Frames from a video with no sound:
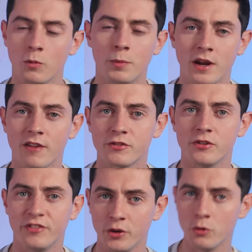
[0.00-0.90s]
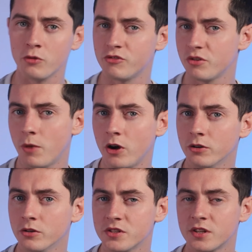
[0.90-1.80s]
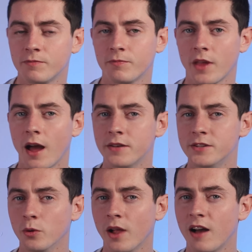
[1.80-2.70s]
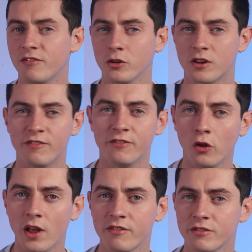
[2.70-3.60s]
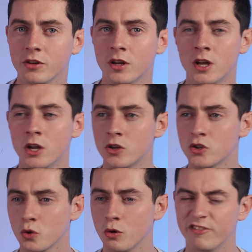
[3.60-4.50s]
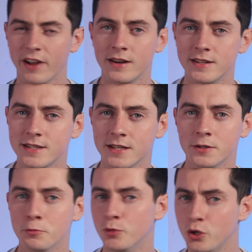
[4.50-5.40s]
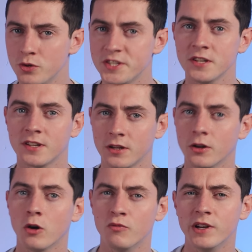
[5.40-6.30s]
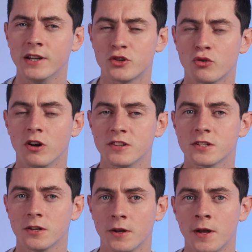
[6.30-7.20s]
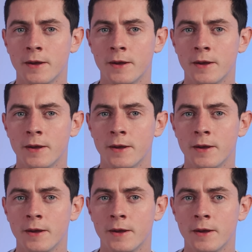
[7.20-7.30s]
will be after a few hundred miles and it will have like a full effort sort of editing and music, you know, really try to